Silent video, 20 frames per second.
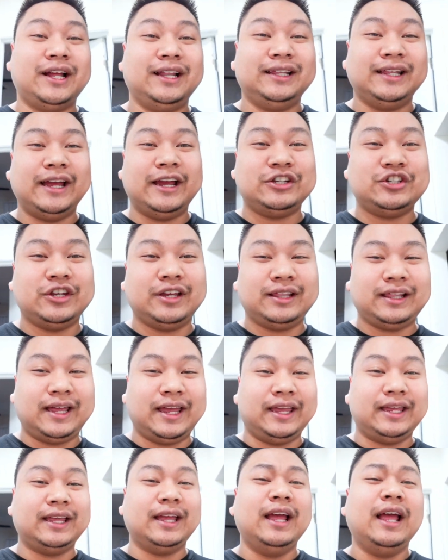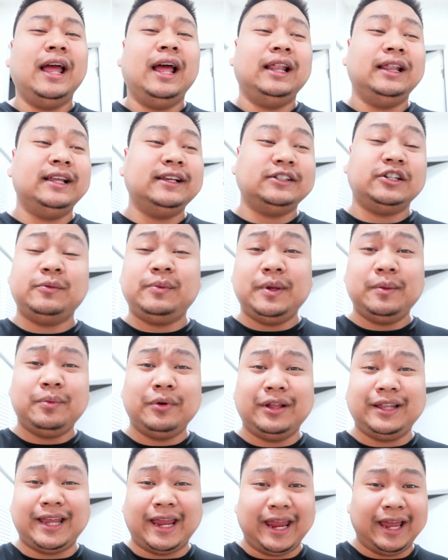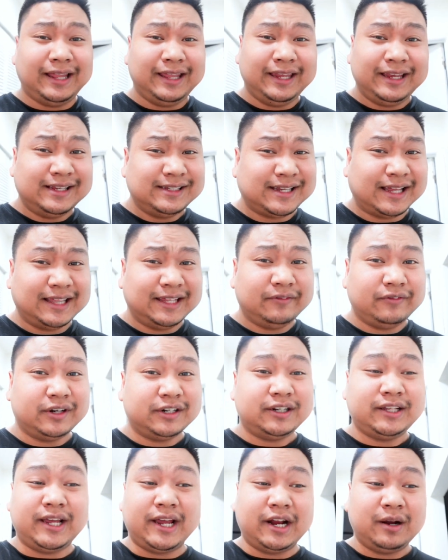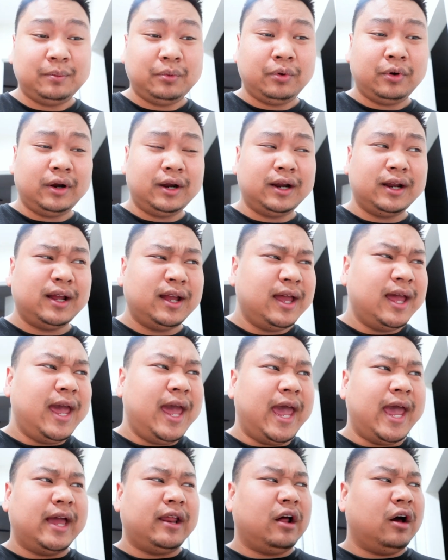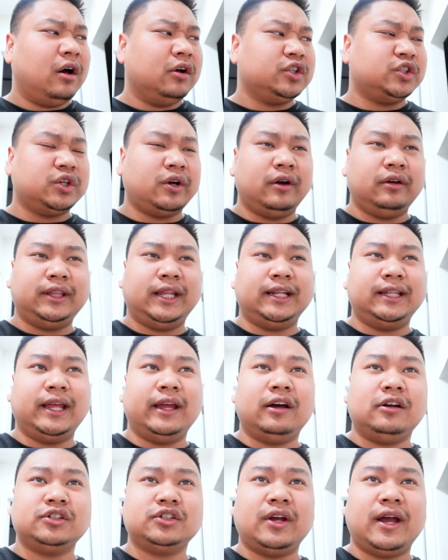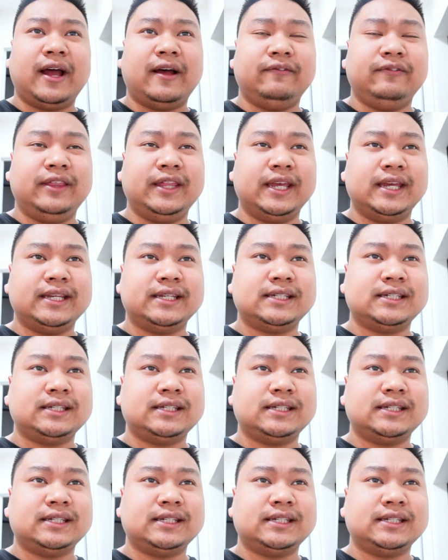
alleged like lizard people and aliens that live under the airport. And also I think they also have this